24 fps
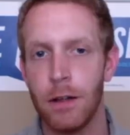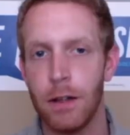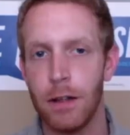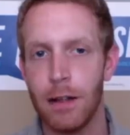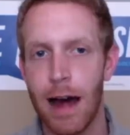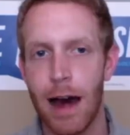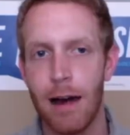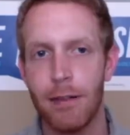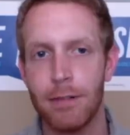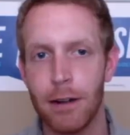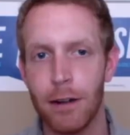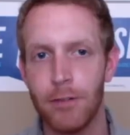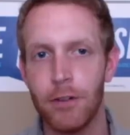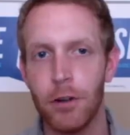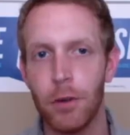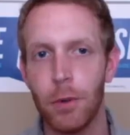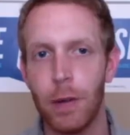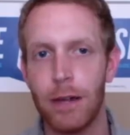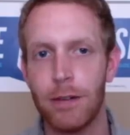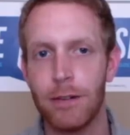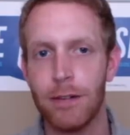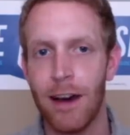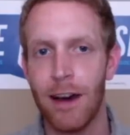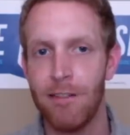the last
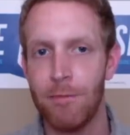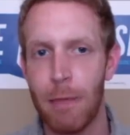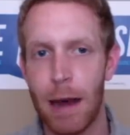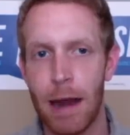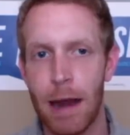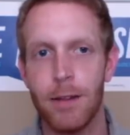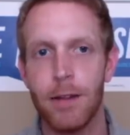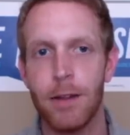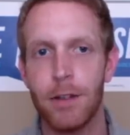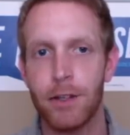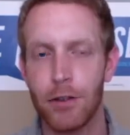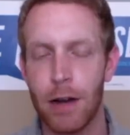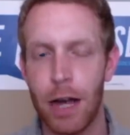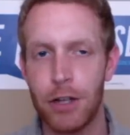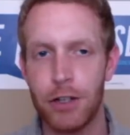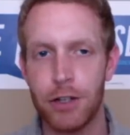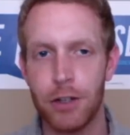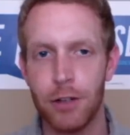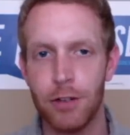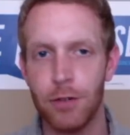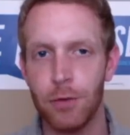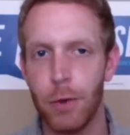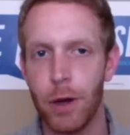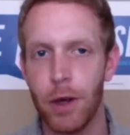several weeks, I've been in the
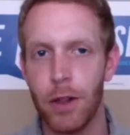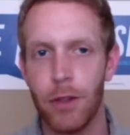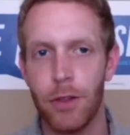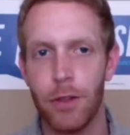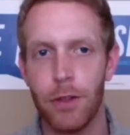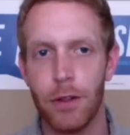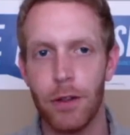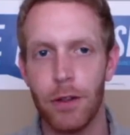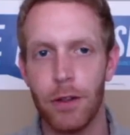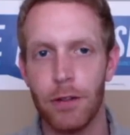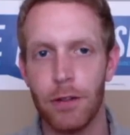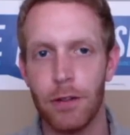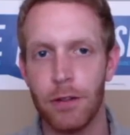trenches with